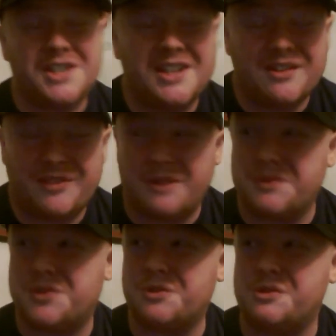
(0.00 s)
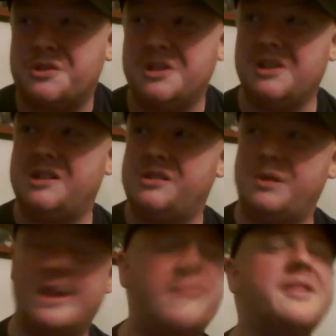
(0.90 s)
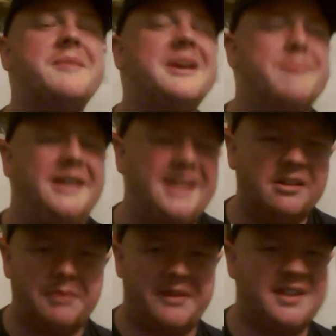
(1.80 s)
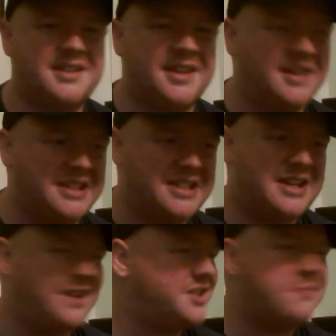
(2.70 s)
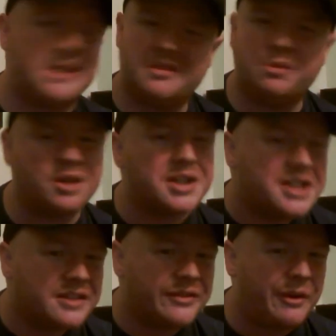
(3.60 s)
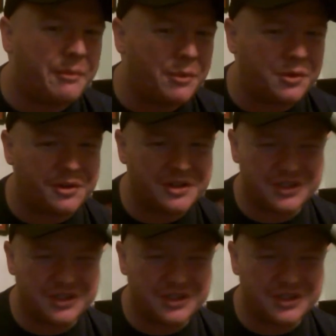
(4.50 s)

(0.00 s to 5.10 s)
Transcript: wouldn't have gone and seen the film. So whenever they make a big deal about these things, it just makes me want to see the film